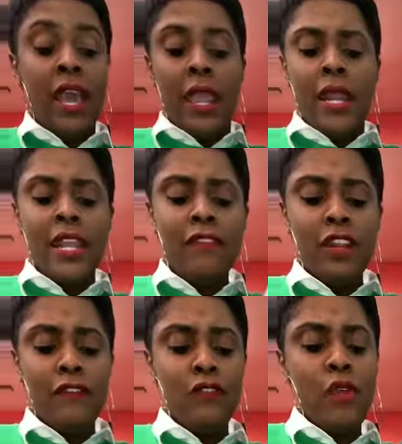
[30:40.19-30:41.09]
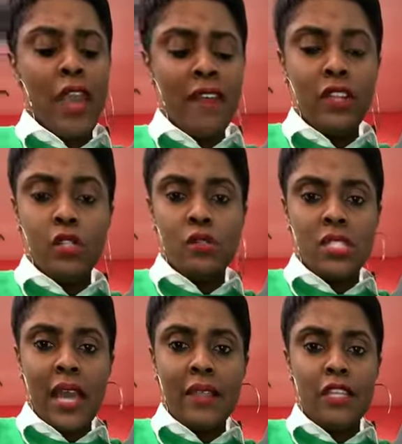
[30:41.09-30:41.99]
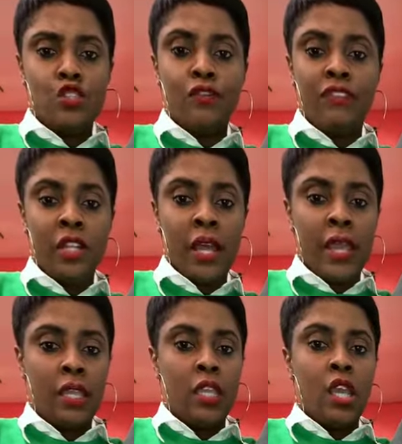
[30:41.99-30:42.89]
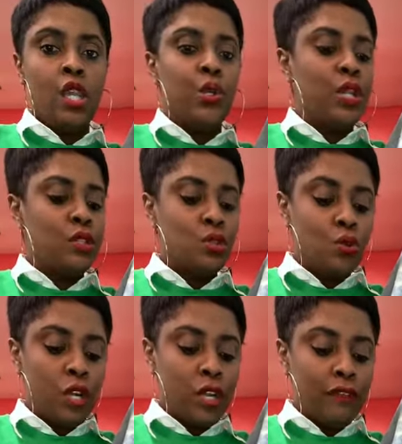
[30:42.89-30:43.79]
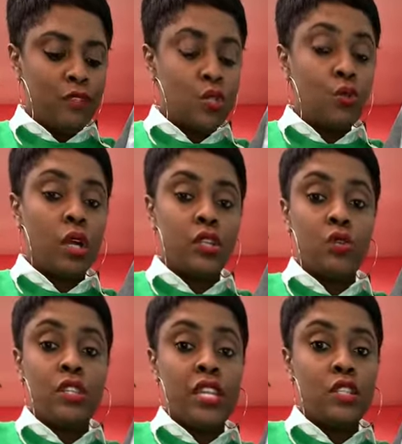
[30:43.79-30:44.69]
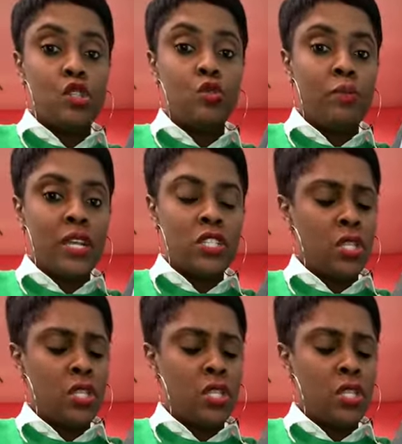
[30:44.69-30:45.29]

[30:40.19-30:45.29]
And even if you have a little side that you feel like you didn't do enough to, or you did too much,